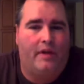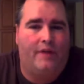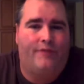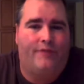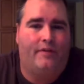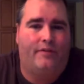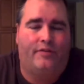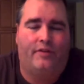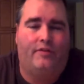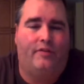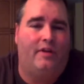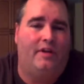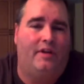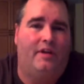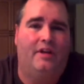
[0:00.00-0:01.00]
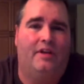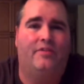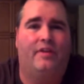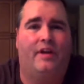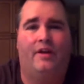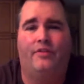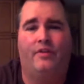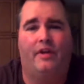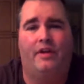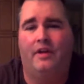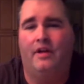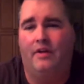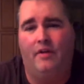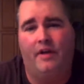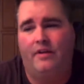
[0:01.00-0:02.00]
I worked there for 16 years, and I was
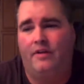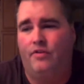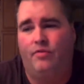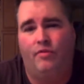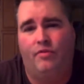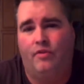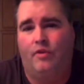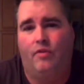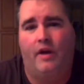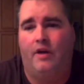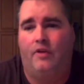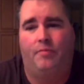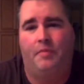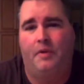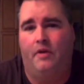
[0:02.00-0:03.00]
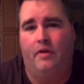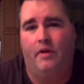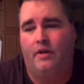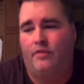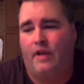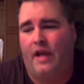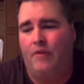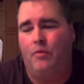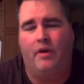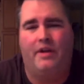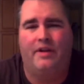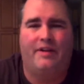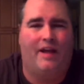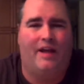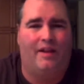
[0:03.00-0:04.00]
like, you know what? This was a great experience. I
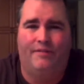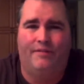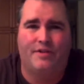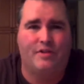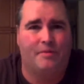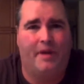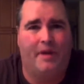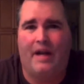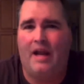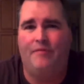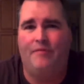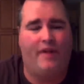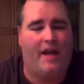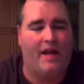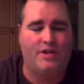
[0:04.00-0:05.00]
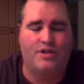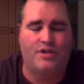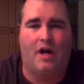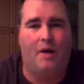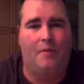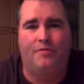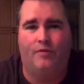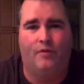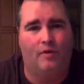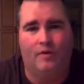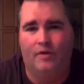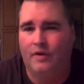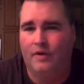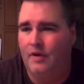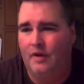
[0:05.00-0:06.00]
work in television, man. I had jobs
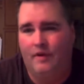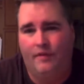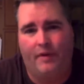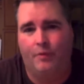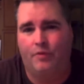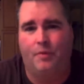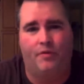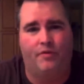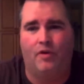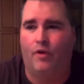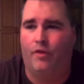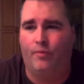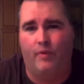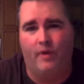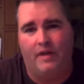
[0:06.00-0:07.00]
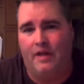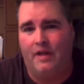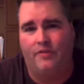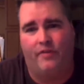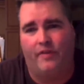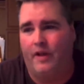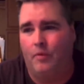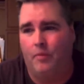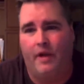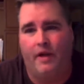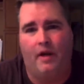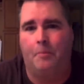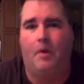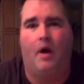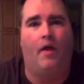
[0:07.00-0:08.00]
that was supposed to go 3 years, and they
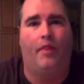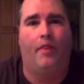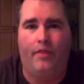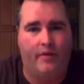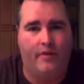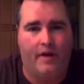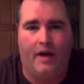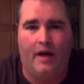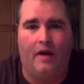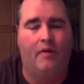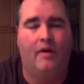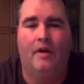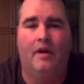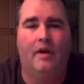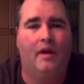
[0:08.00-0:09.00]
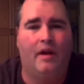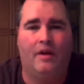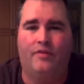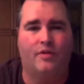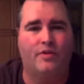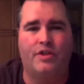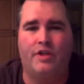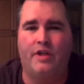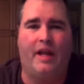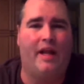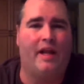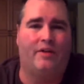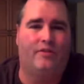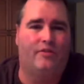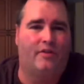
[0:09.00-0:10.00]
went a month, you know? So
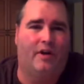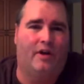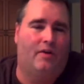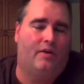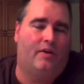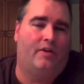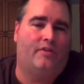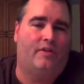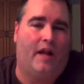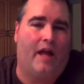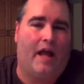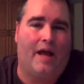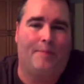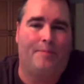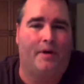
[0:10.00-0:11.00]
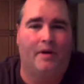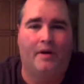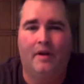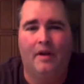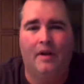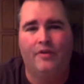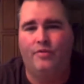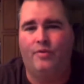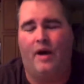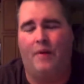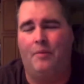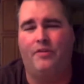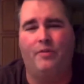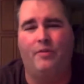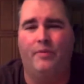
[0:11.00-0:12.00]
shit ends, you know? It's going to happen.
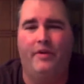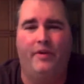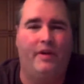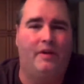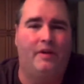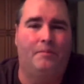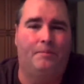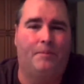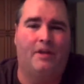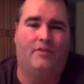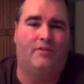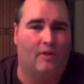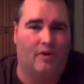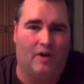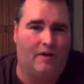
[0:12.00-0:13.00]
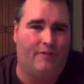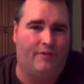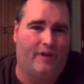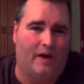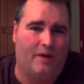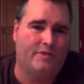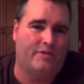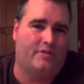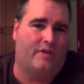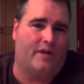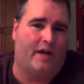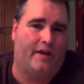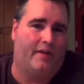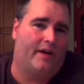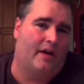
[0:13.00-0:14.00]
So I wasn't really pissed off. I was
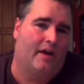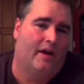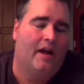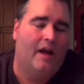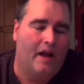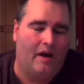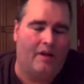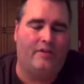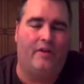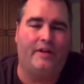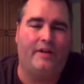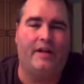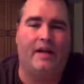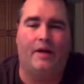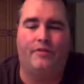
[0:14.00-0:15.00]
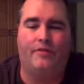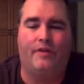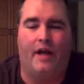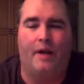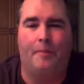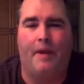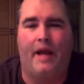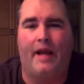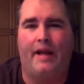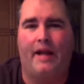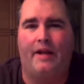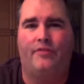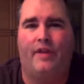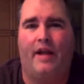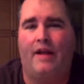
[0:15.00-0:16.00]
just kind of like, the only thing I was kind of
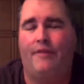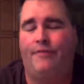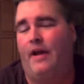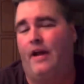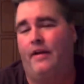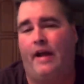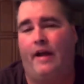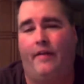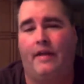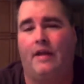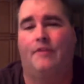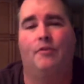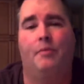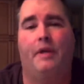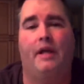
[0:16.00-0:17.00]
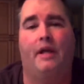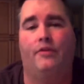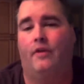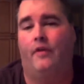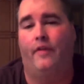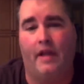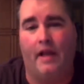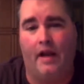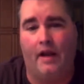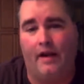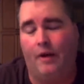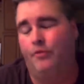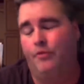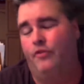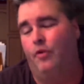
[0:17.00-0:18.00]
mad at is that I found out, like everybody else, on the
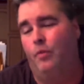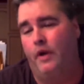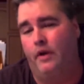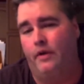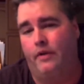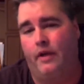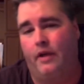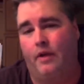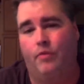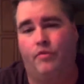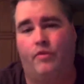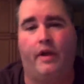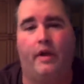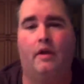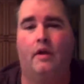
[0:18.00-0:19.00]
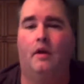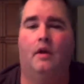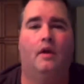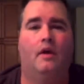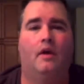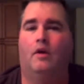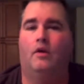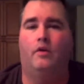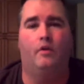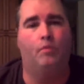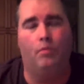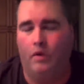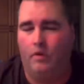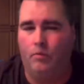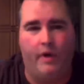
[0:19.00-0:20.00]
air. That was the weird thing. It was like,
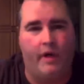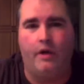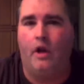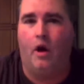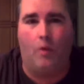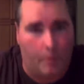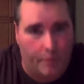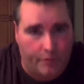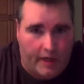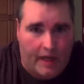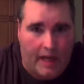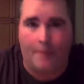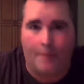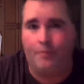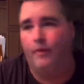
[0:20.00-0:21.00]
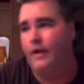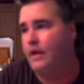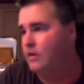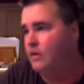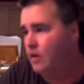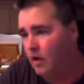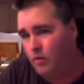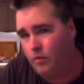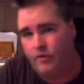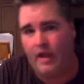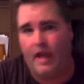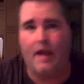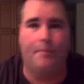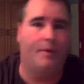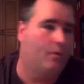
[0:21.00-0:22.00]
we didn't know what was going to happen. We're like, Doug,
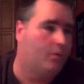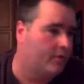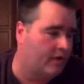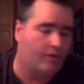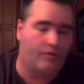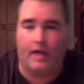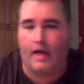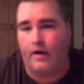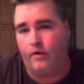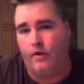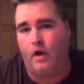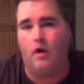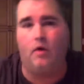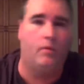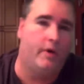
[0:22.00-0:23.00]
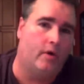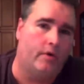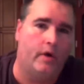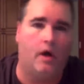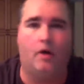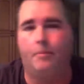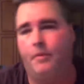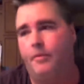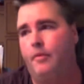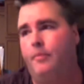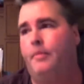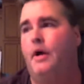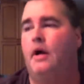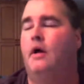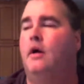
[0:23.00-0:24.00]
what's happening? What's it? He's like, I don't know. We don't know. Blah,
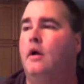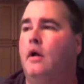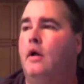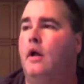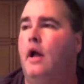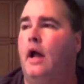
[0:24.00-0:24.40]
blah, blah.